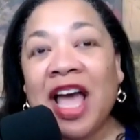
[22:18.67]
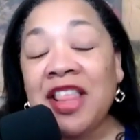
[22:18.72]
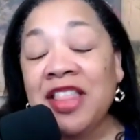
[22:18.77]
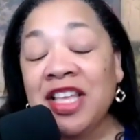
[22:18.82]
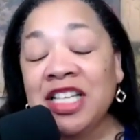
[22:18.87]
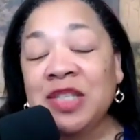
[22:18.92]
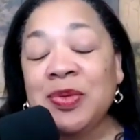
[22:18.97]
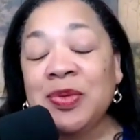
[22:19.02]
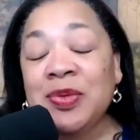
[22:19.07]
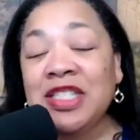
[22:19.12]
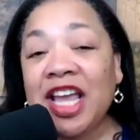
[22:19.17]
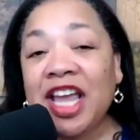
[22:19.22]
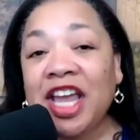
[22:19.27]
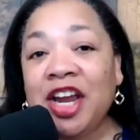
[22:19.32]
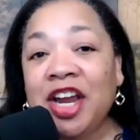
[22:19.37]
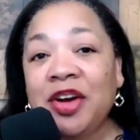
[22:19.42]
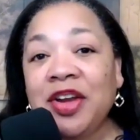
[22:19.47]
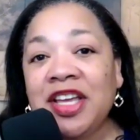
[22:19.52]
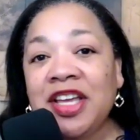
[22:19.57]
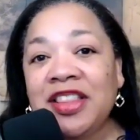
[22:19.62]
And this was the
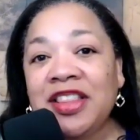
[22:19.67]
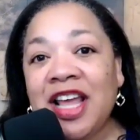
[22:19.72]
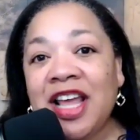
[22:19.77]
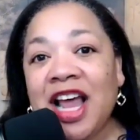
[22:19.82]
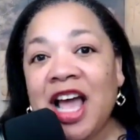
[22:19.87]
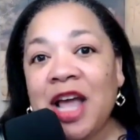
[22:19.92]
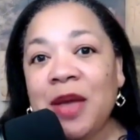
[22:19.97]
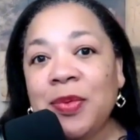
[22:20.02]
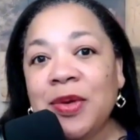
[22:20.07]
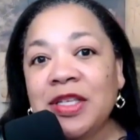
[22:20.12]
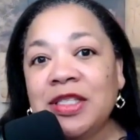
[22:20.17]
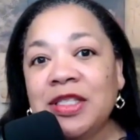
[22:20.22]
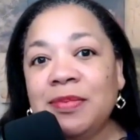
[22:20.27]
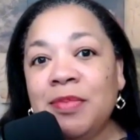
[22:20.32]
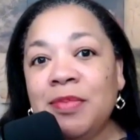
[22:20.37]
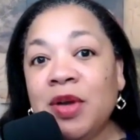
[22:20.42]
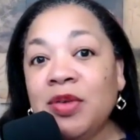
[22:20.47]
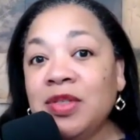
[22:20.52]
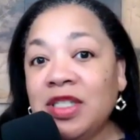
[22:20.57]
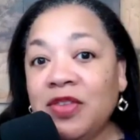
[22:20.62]
area that I was
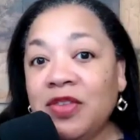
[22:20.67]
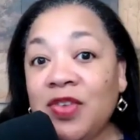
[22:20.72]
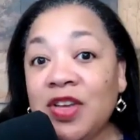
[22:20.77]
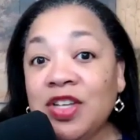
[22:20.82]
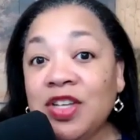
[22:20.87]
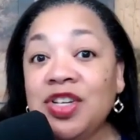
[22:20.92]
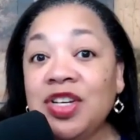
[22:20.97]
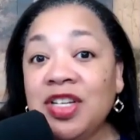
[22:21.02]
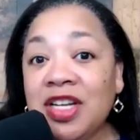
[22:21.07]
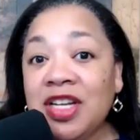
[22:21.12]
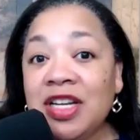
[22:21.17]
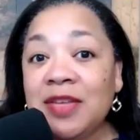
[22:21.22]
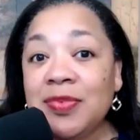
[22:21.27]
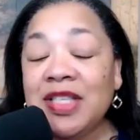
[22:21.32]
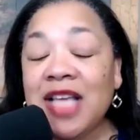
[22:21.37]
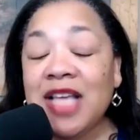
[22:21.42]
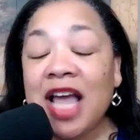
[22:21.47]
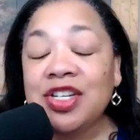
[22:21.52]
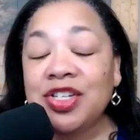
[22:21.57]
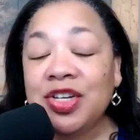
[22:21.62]
most efficient in. It
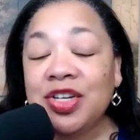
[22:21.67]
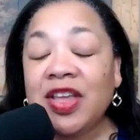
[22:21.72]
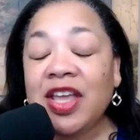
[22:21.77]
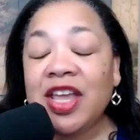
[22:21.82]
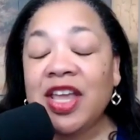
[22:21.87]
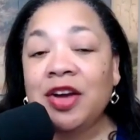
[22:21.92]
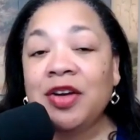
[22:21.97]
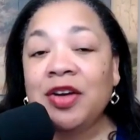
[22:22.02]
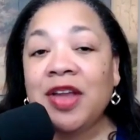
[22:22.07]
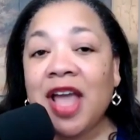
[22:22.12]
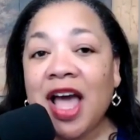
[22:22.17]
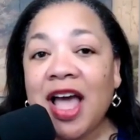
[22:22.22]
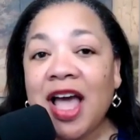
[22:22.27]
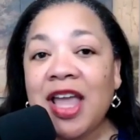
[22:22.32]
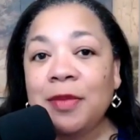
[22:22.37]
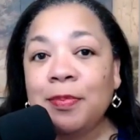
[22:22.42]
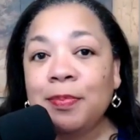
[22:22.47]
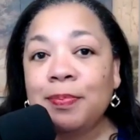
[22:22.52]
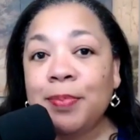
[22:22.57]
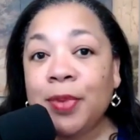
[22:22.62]
was actually the area
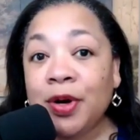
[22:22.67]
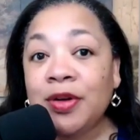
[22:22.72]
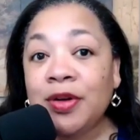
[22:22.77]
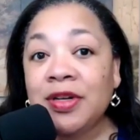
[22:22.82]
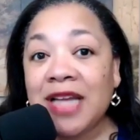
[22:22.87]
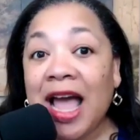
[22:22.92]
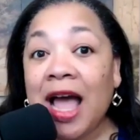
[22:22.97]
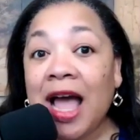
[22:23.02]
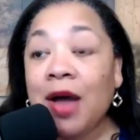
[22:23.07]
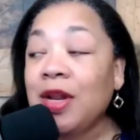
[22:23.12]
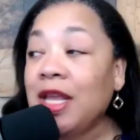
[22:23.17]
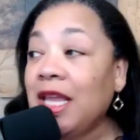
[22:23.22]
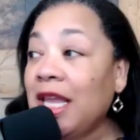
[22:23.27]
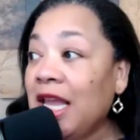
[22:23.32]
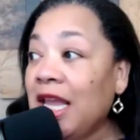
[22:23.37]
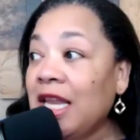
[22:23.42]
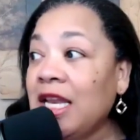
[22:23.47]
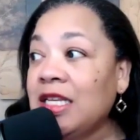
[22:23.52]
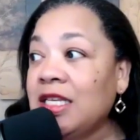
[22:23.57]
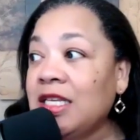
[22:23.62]
I had burned out
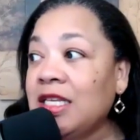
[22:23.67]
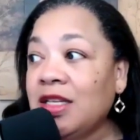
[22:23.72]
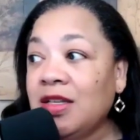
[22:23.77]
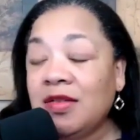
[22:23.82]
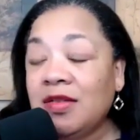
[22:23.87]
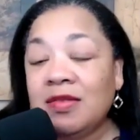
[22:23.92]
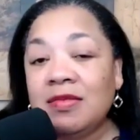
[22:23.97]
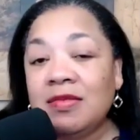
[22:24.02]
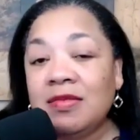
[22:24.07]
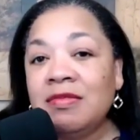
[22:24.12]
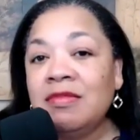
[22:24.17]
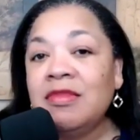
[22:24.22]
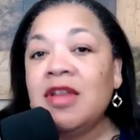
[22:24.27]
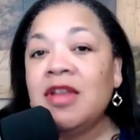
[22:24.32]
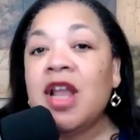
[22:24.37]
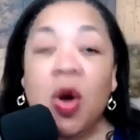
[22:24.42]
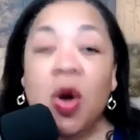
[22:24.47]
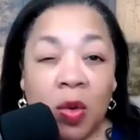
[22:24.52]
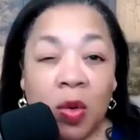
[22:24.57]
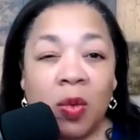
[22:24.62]
in and didn't
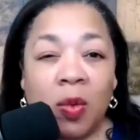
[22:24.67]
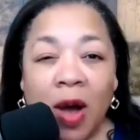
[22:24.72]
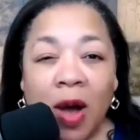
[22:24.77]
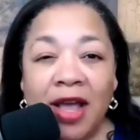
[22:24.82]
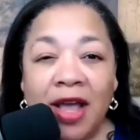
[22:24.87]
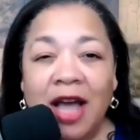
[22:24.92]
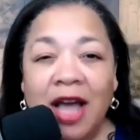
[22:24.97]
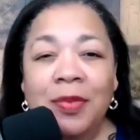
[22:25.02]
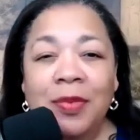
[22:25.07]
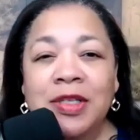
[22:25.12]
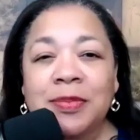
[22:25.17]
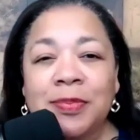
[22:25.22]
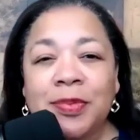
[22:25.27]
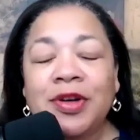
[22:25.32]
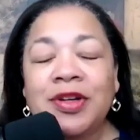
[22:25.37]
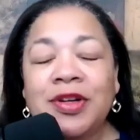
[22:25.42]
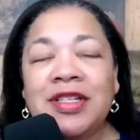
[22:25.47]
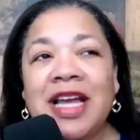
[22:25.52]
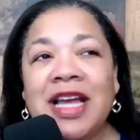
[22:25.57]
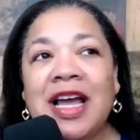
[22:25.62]
know why I was
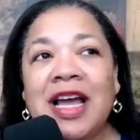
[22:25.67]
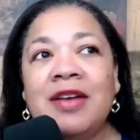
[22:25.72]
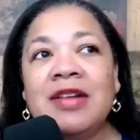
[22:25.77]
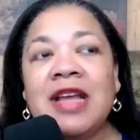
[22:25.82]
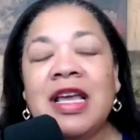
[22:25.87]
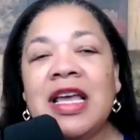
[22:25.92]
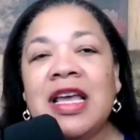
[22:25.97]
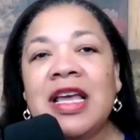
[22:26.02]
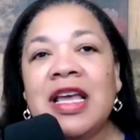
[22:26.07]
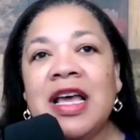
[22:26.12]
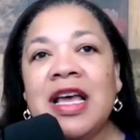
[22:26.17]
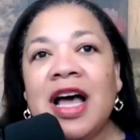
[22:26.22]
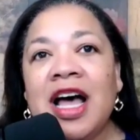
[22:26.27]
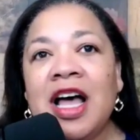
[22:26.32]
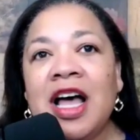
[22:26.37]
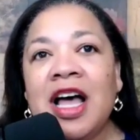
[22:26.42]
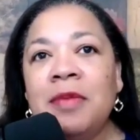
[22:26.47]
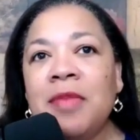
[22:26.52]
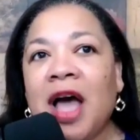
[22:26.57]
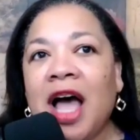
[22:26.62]
burned out.
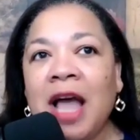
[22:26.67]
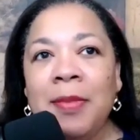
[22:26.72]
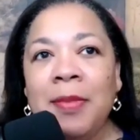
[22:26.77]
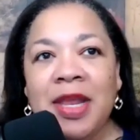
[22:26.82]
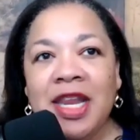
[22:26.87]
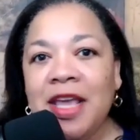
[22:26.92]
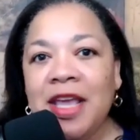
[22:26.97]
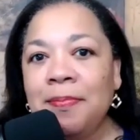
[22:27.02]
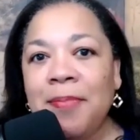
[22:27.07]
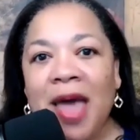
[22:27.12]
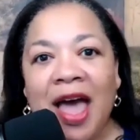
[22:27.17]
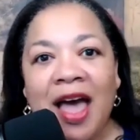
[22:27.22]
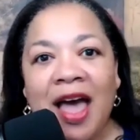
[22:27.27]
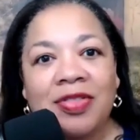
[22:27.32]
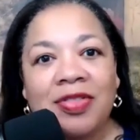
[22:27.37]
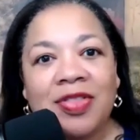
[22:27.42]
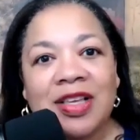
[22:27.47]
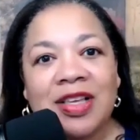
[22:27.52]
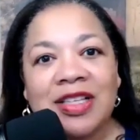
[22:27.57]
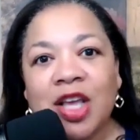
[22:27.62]
I'm an
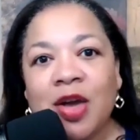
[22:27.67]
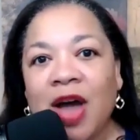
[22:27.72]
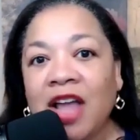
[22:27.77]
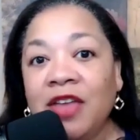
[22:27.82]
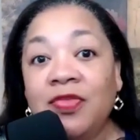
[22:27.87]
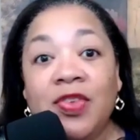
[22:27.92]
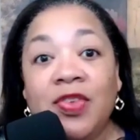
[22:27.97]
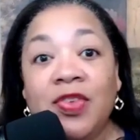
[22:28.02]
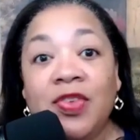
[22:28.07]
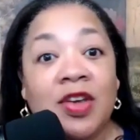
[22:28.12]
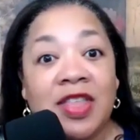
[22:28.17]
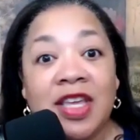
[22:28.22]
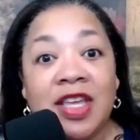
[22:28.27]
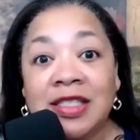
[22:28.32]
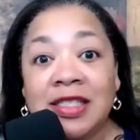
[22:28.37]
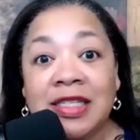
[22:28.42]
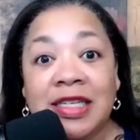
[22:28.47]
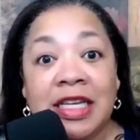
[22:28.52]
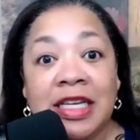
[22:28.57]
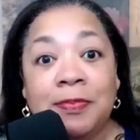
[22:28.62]
empath, so I feel
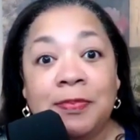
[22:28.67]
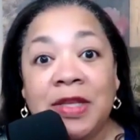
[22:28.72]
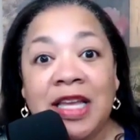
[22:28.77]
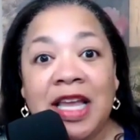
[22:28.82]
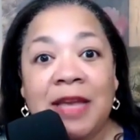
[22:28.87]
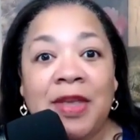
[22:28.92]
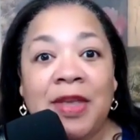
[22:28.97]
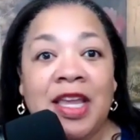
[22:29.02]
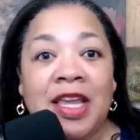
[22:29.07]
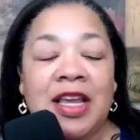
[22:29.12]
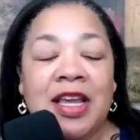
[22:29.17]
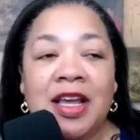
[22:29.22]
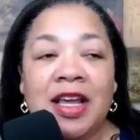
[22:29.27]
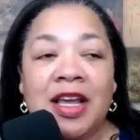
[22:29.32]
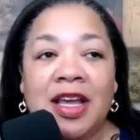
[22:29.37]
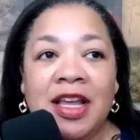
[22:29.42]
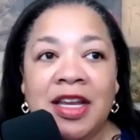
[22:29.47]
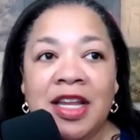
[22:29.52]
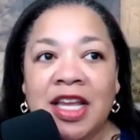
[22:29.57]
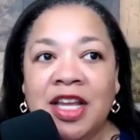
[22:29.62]
things deeply. Being
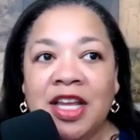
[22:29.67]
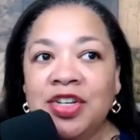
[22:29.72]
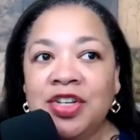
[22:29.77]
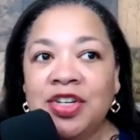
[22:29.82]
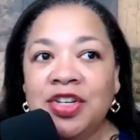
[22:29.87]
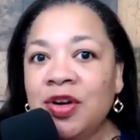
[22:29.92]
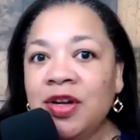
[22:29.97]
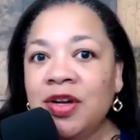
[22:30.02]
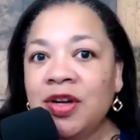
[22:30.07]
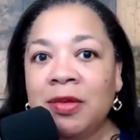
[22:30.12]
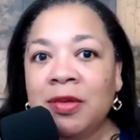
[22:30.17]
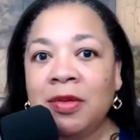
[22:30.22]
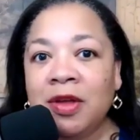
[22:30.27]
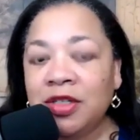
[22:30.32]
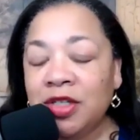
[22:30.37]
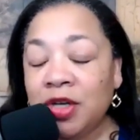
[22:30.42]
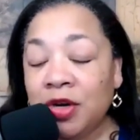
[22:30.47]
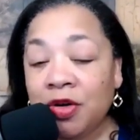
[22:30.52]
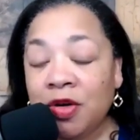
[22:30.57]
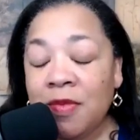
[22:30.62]
an internal